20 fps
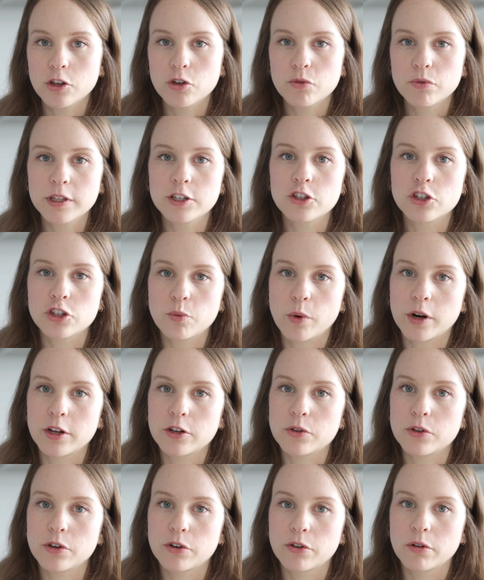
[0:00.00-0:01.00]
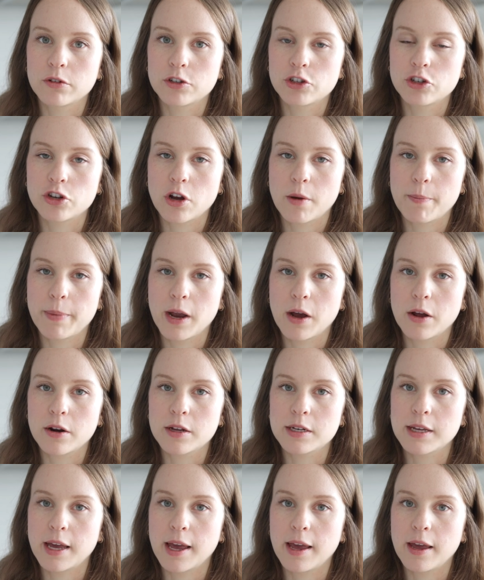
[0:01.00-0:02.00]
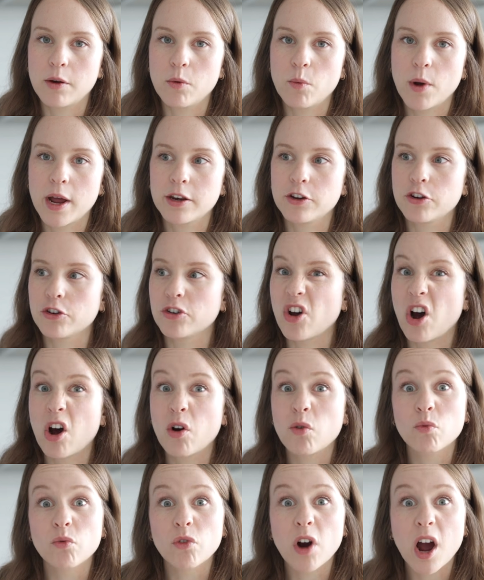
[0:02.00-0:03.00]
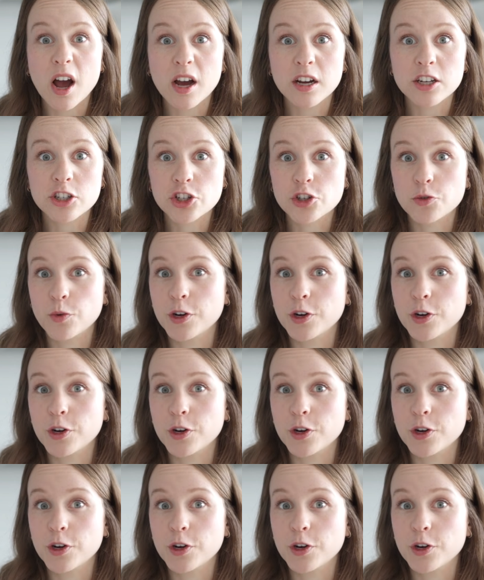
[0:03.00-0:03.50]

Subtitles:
You really just want to do your grocery shopping on a day when you're not rushed,